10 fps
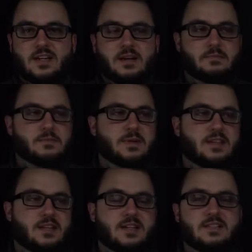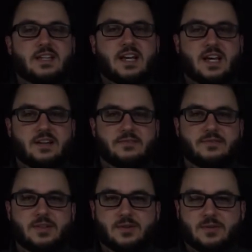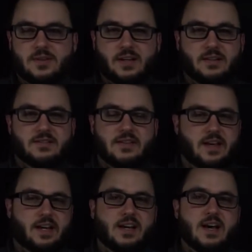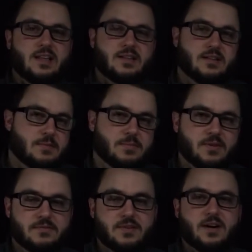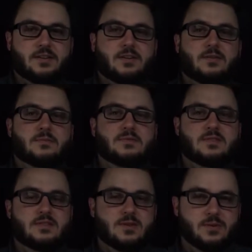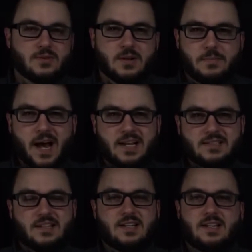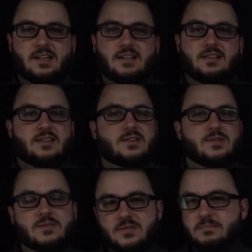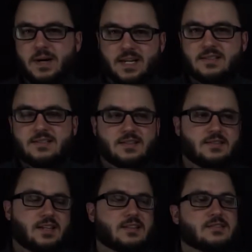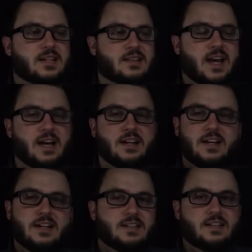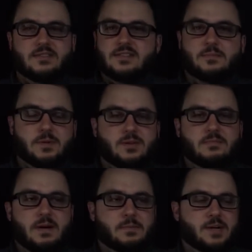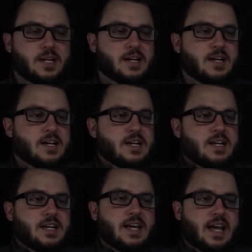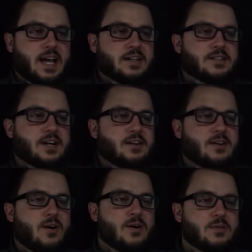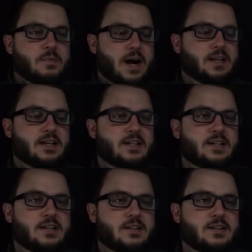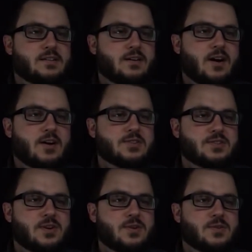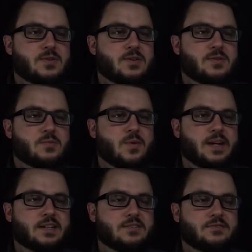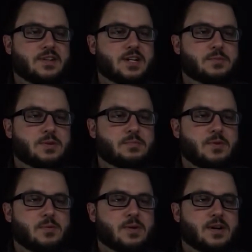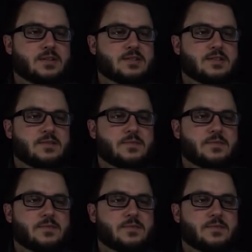And Prometheus can view things like the number of volumes, the total capacity, the used bytes, and things like that, CPU and memory. And Autopilot also, when configured with Portworx,